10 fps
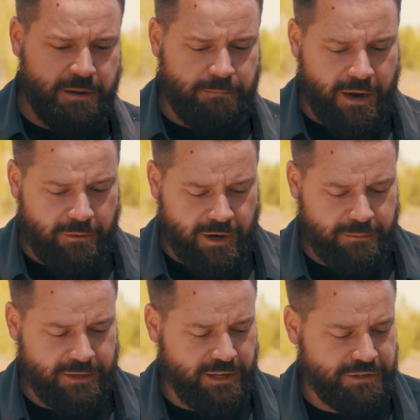My
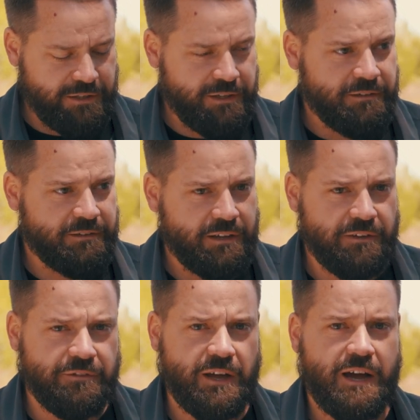recommendation is,
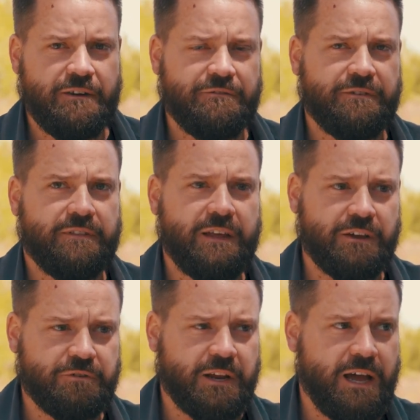if you have the
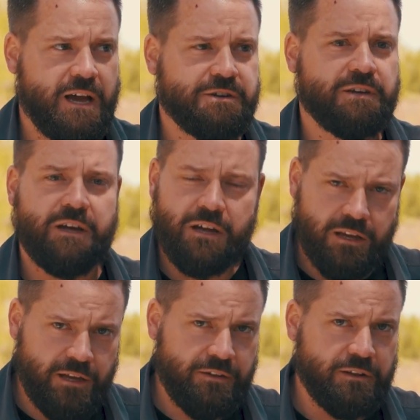extra cash,
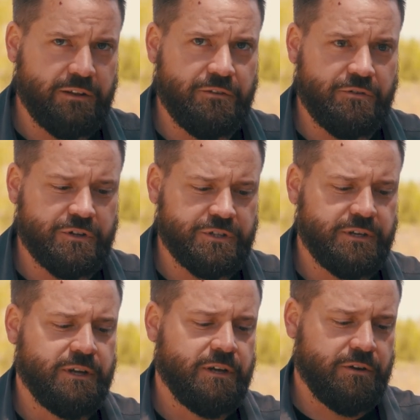get the Elite
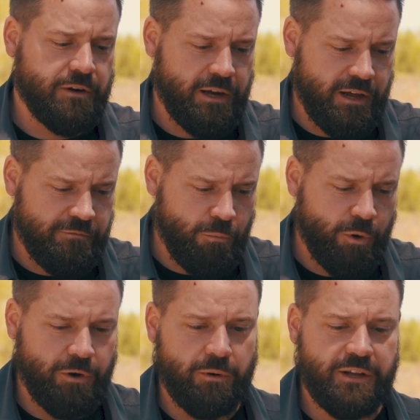version. You're gonna have
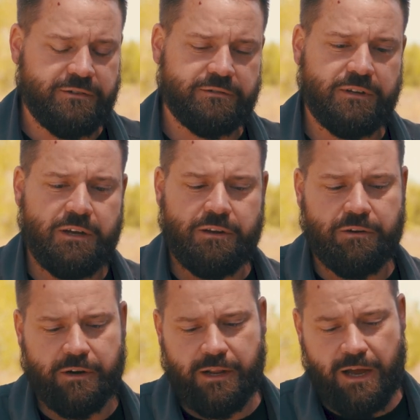more grits,
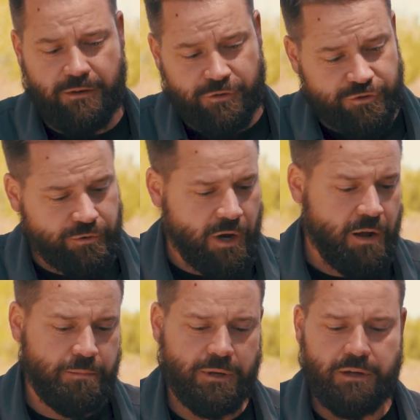you're gonna have a
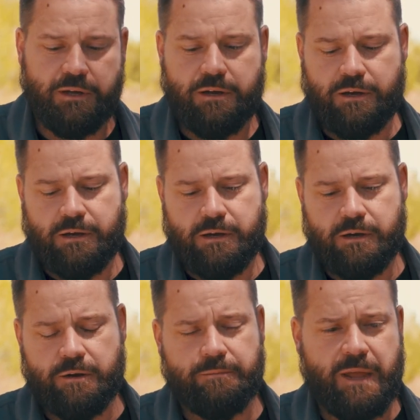strop,
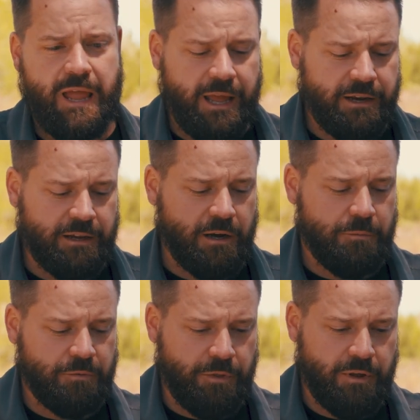and it
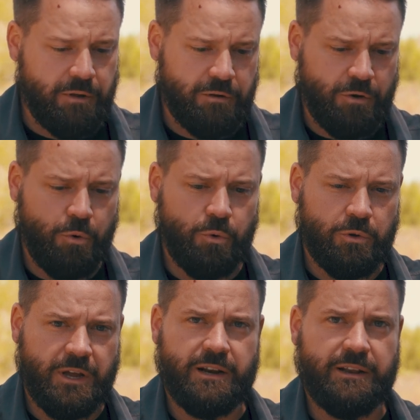comes with a
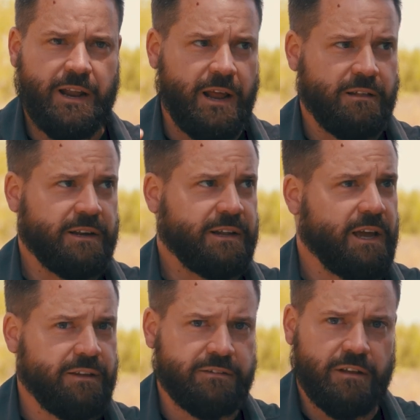cool kind of nylon
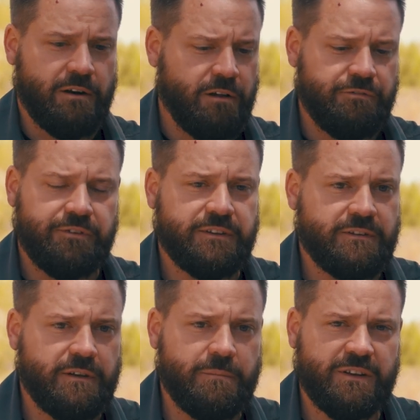case that it all
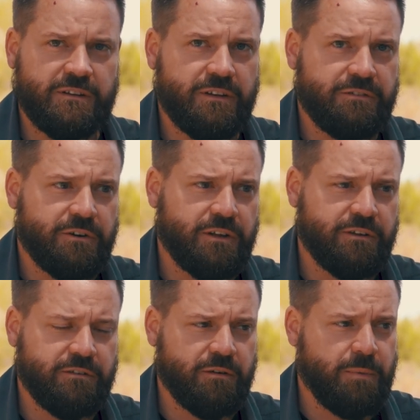fits in, makes it
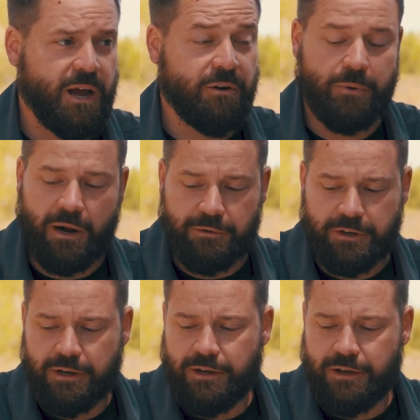easier to pack around.